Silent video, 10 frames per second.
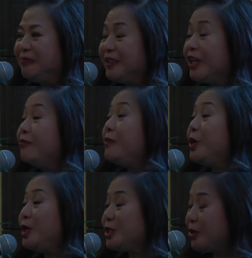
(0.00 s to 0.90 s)
give me
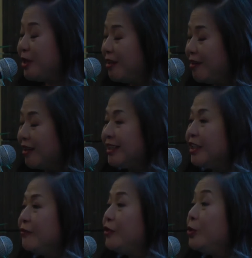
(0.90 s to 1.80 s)
also the heart
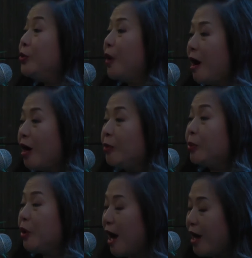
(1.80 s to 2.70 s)
if you are
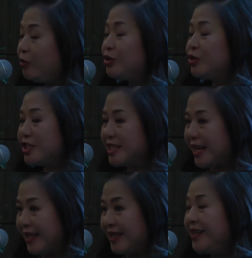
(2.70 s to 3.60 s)
proud to
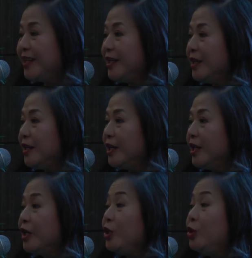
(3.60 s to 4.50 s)
say
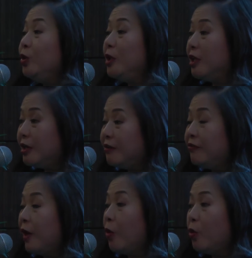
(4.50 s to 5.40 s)
you
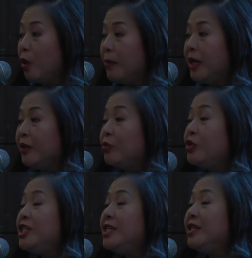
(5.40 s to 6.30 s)
love a woman
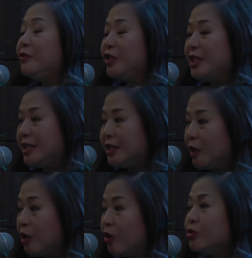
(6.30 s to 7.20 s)
really, really
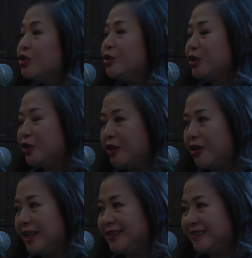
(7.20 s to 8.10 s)
close to your heart.